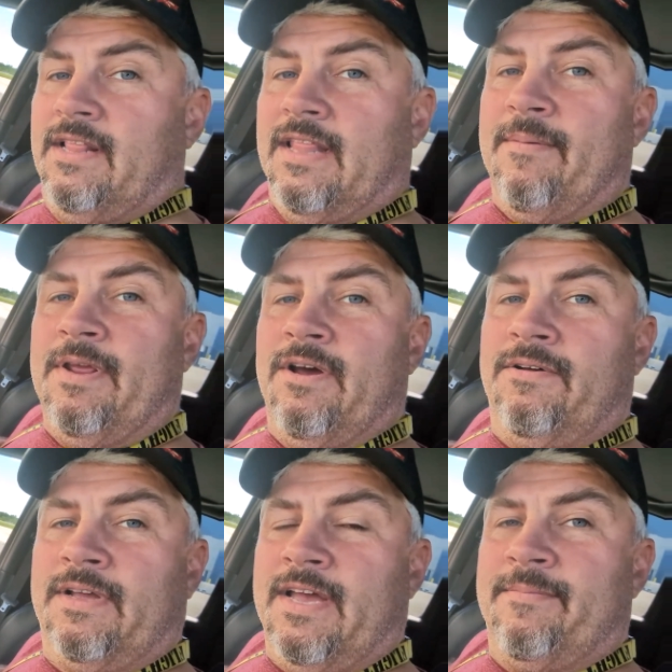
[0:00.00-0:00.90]
let me
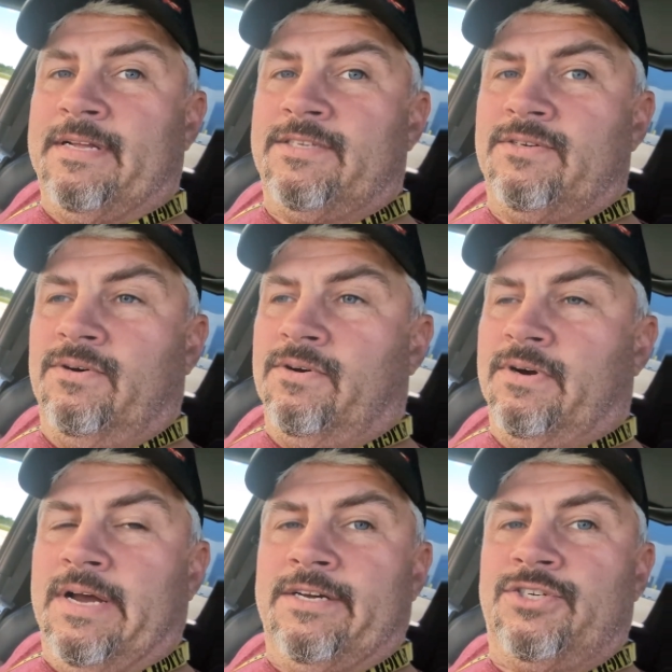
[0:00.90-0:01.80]
know in the comments,
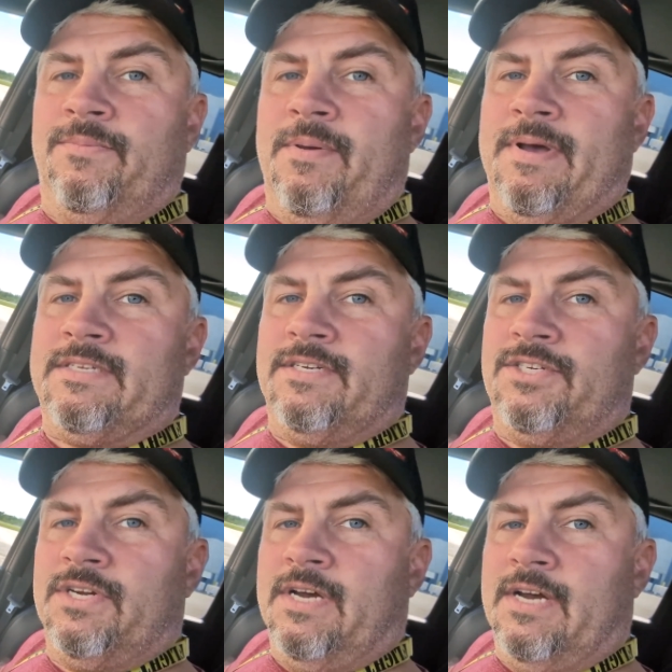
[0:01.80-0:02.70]
or shoot me a
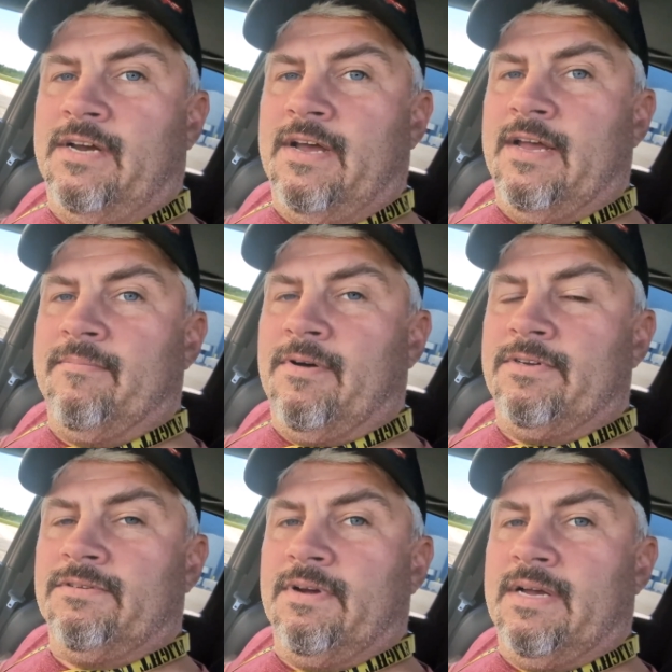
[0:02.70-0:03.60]
message. I'm
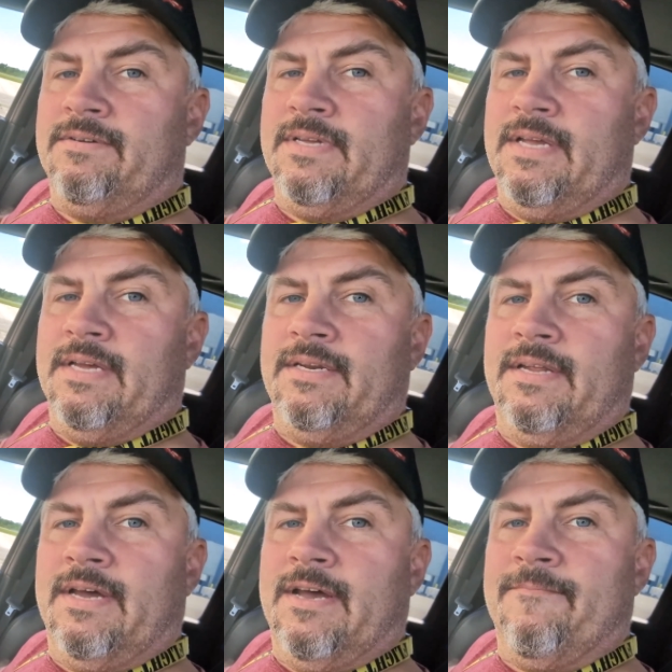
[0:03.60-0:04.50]
always around, and
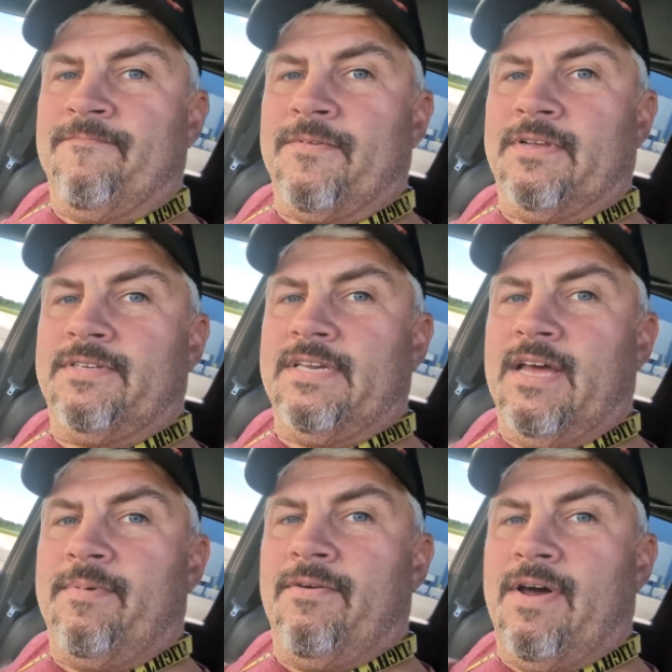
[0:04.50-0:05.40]

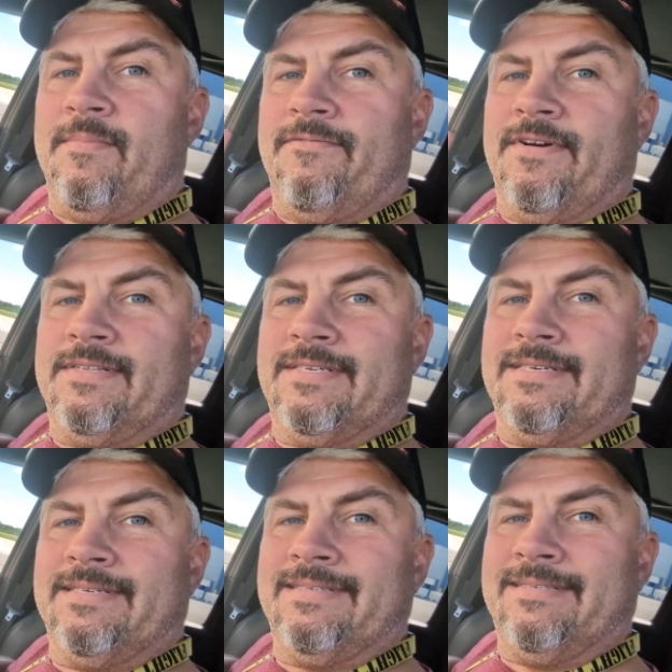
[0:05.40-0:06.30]
CW on, my friends.